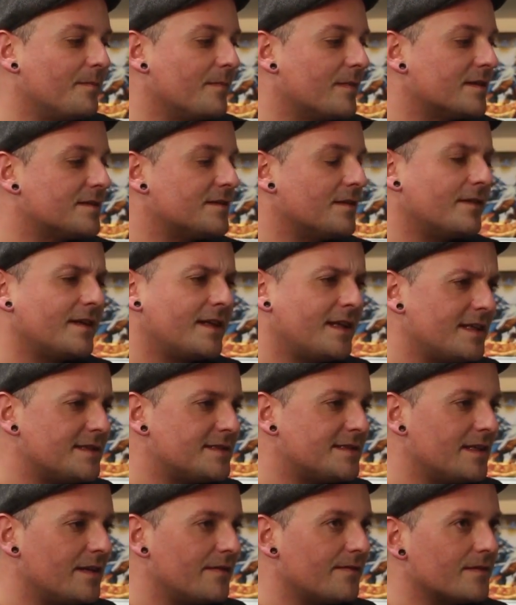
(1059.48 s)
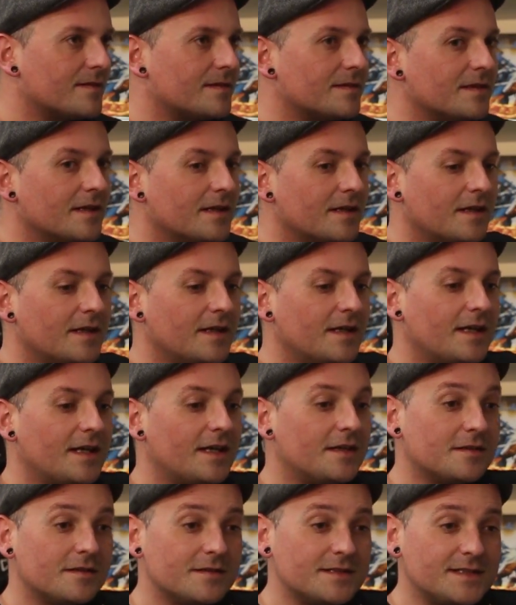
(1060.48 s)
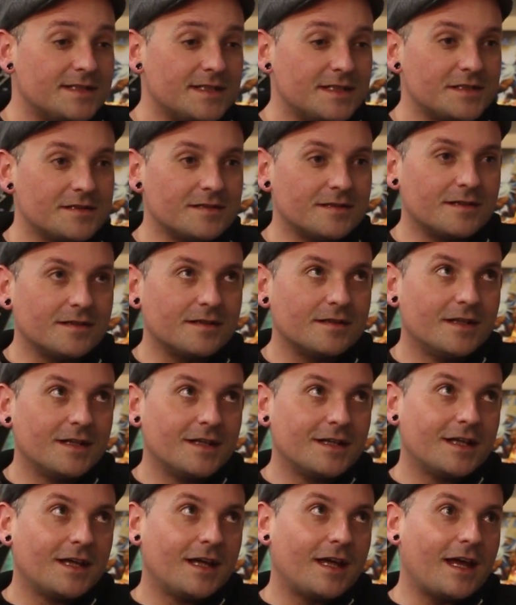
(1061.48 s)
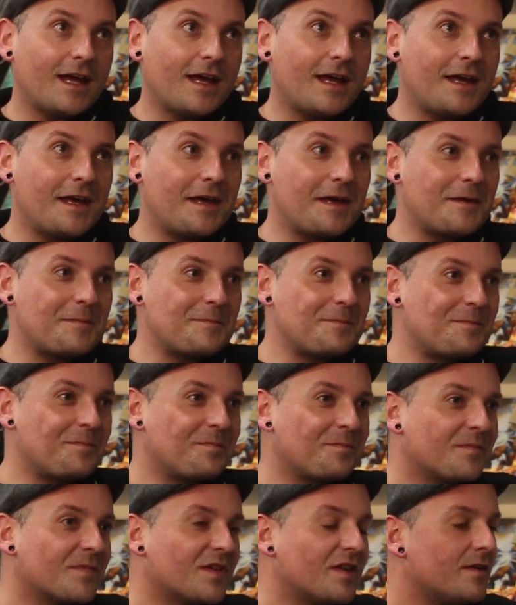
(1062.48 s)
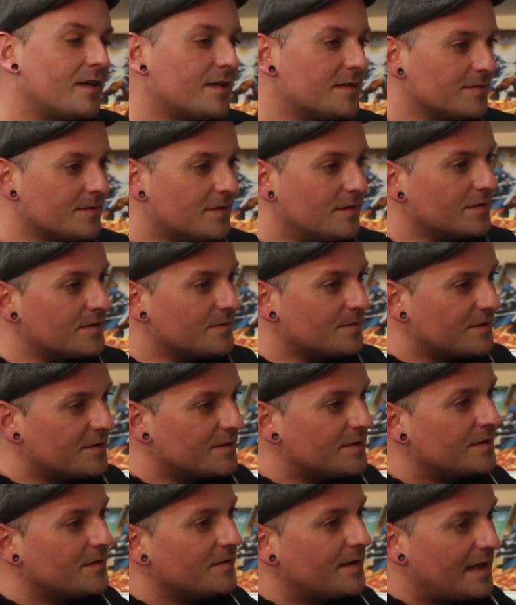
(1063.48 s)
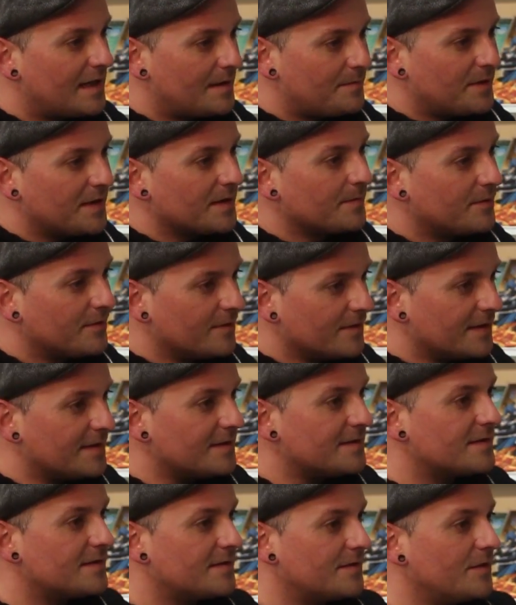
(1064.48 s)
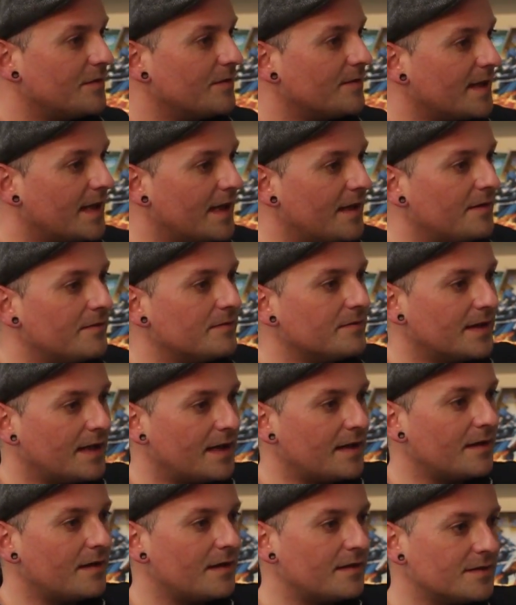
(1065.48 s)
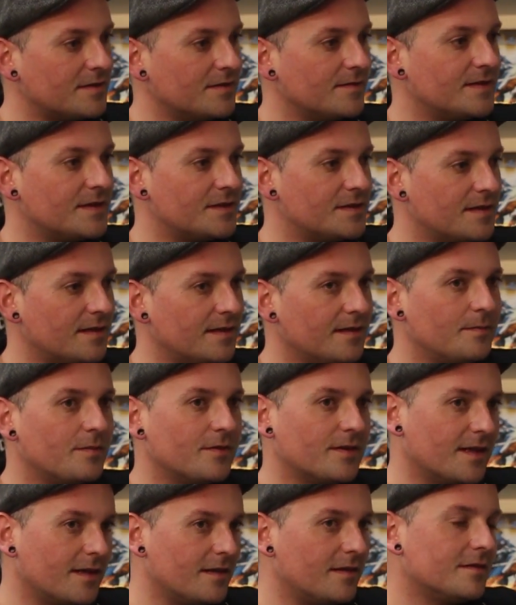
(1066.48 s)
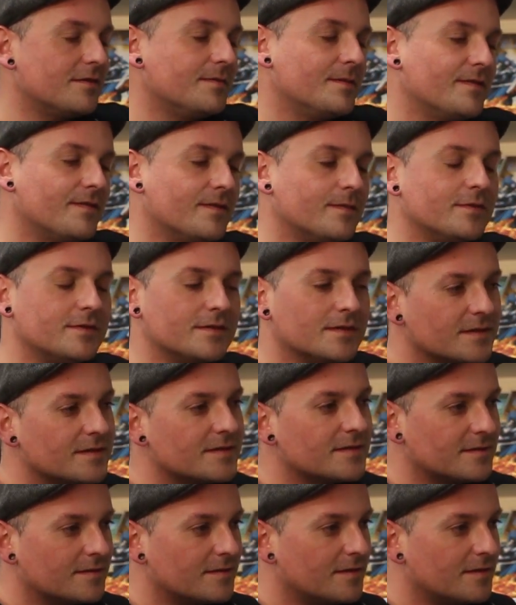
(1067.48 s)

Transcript: So it is different. In terms of digital, there are some customers who had big pull lists who now get a lot of stuff digitally, but they all come in for books.